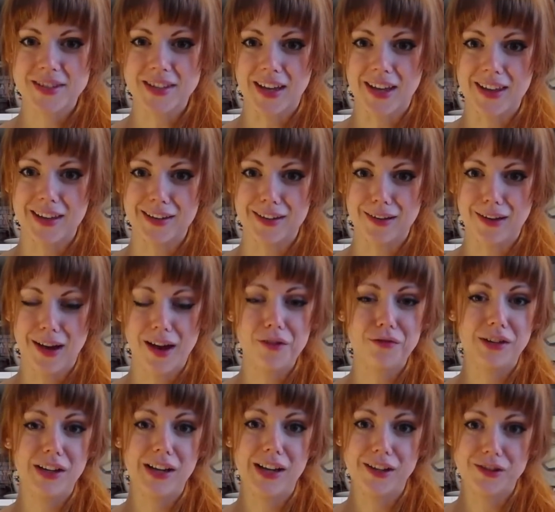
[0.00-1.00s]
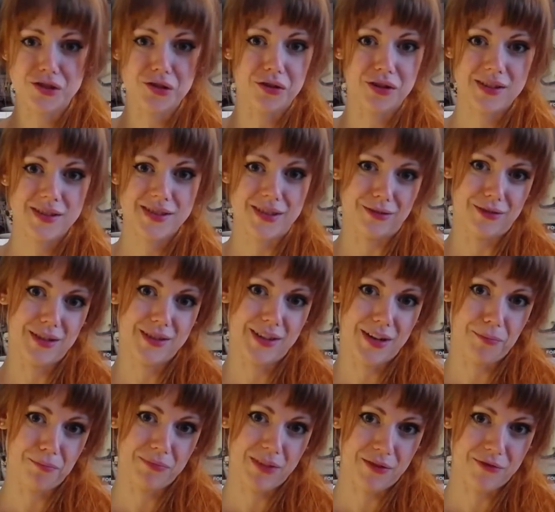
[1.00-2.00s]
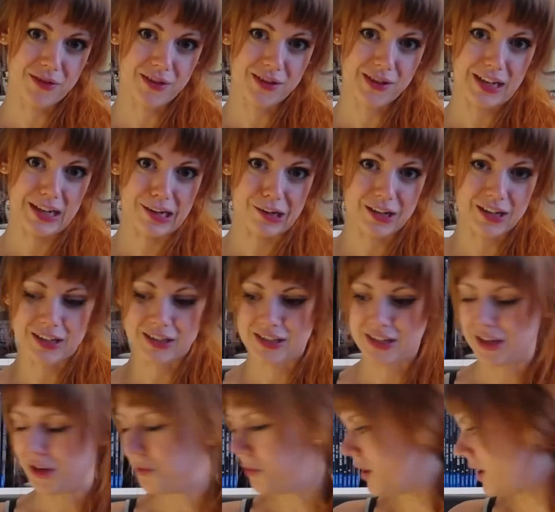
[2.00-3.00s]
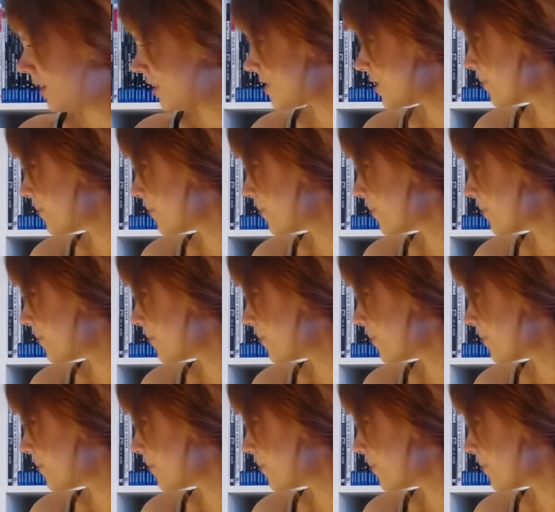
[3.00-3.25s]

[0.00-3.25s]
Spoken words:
and I really enjoyed this series, and I'm definitely gonna continue with it.